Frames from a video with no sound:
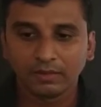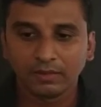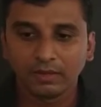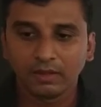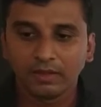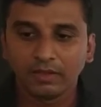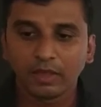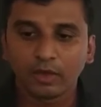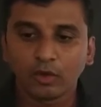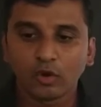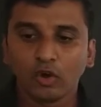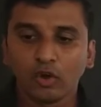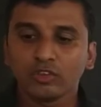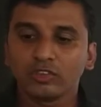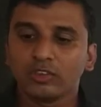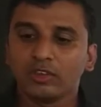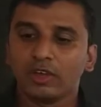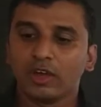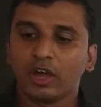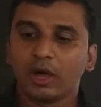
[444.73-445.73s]
The
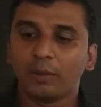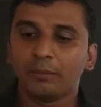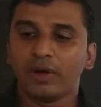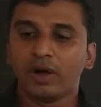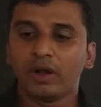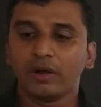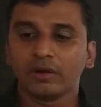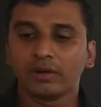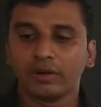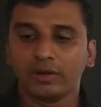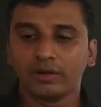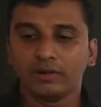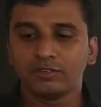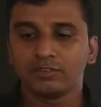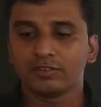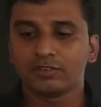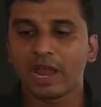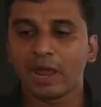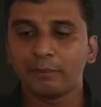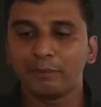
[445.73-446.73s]
growth of the
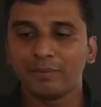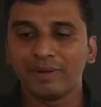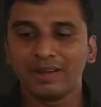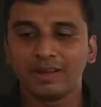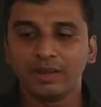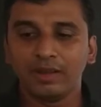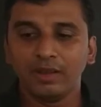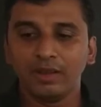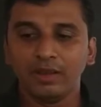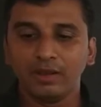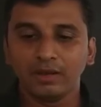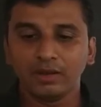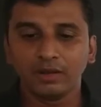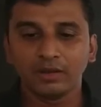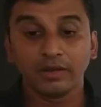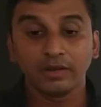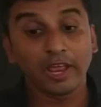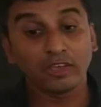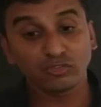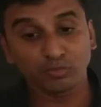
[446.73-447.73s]
organs rapidly
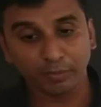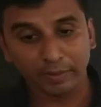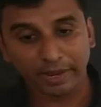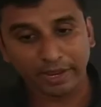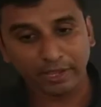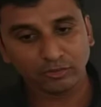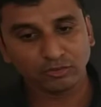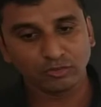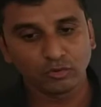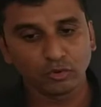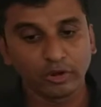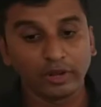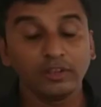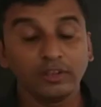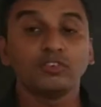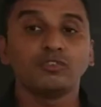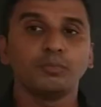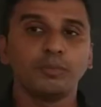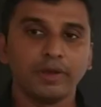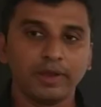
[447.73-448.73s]
takes place during
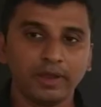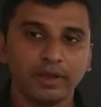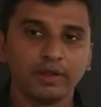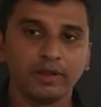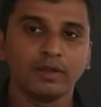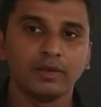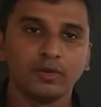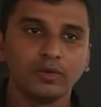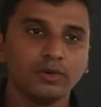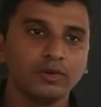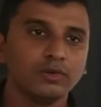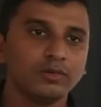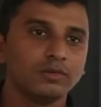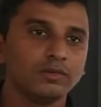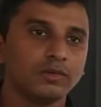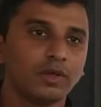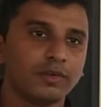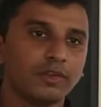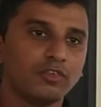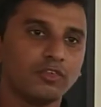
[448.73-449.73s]
this period.
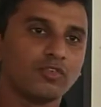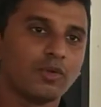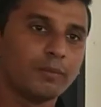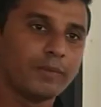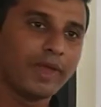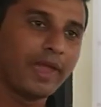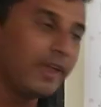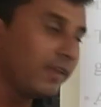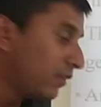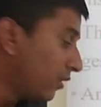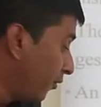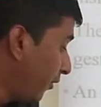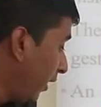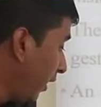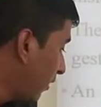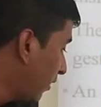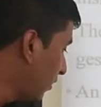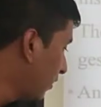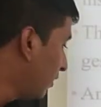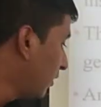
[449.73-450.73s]
That is from the 8th
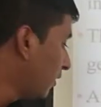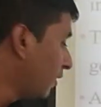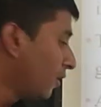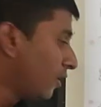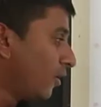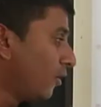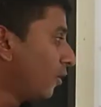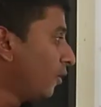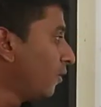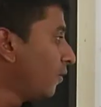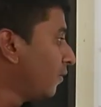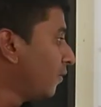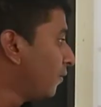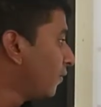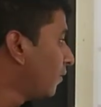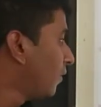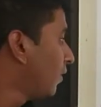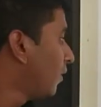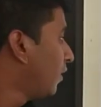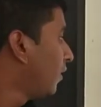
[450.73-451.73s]
week.
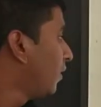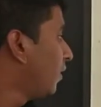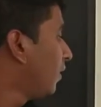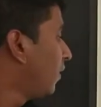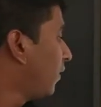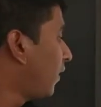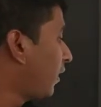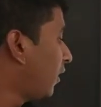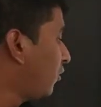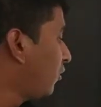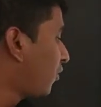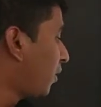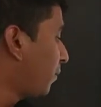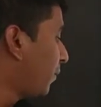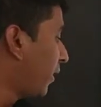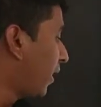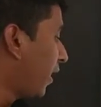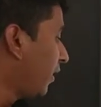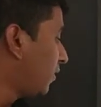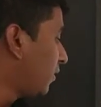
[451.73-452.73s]
That is from
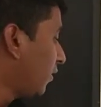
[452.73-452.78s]
the 8th